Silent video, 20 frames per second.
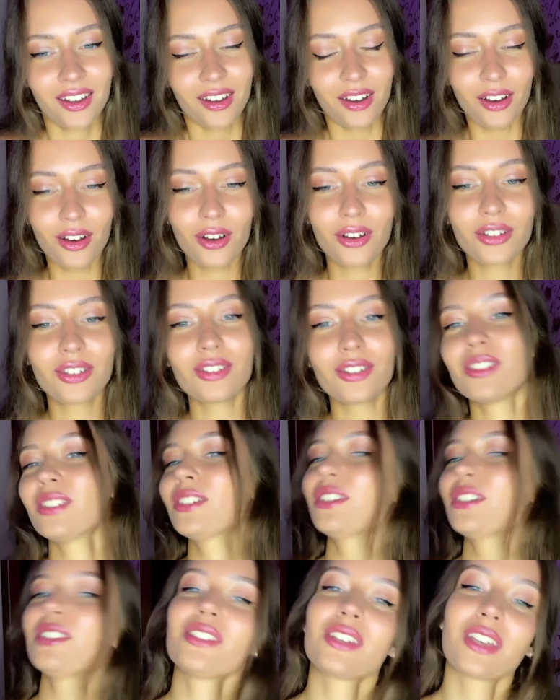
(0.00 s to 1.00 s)
Oh, you don't
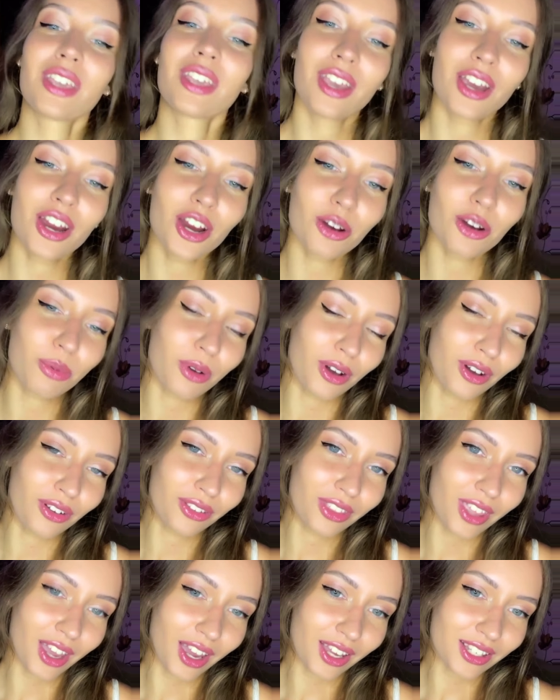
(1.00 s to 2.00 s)
need to care
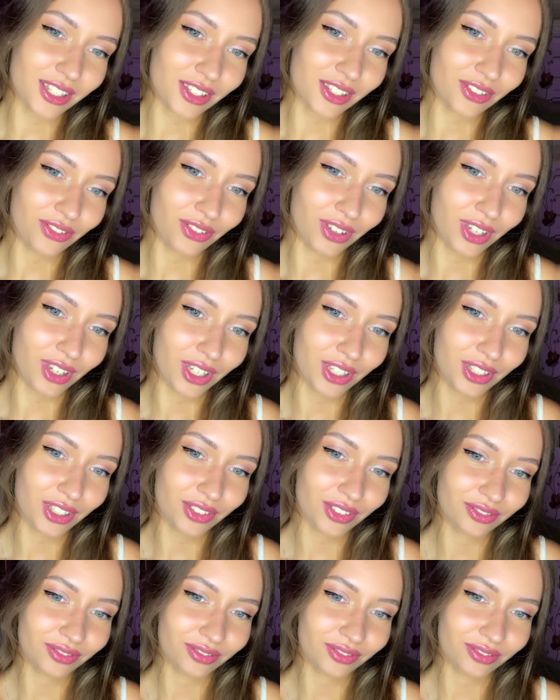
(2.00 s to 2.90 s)
about that, I think.